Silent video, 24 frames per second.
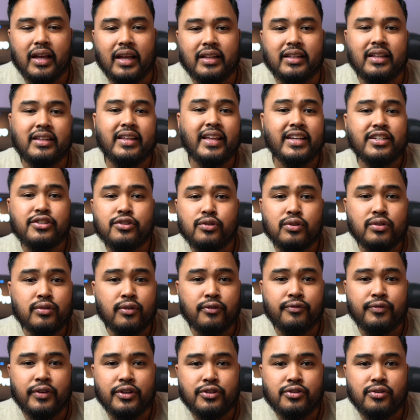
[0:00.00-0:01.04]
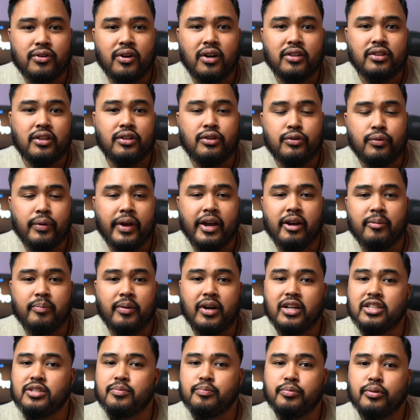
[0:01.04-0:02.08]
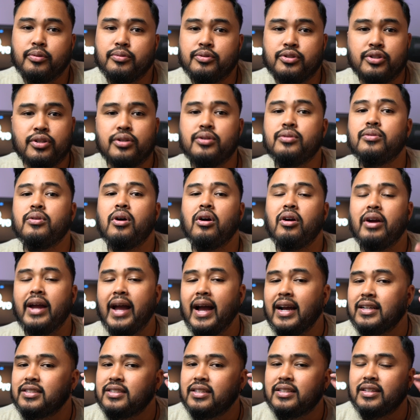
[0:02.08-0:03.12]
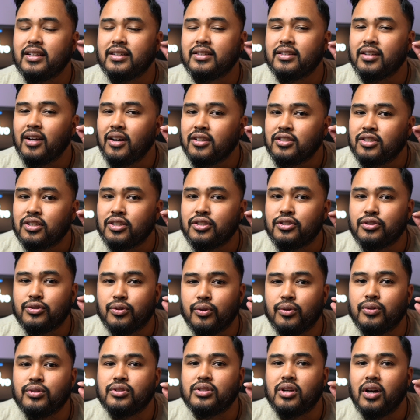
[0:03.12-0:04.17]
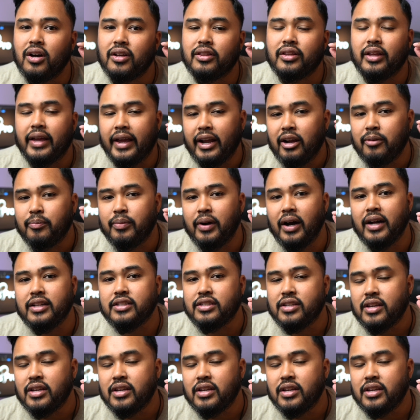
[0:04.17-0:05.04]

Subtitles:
And the next useful feature on the new AirPods Pro 2 are actually the touch controls on the AirPods.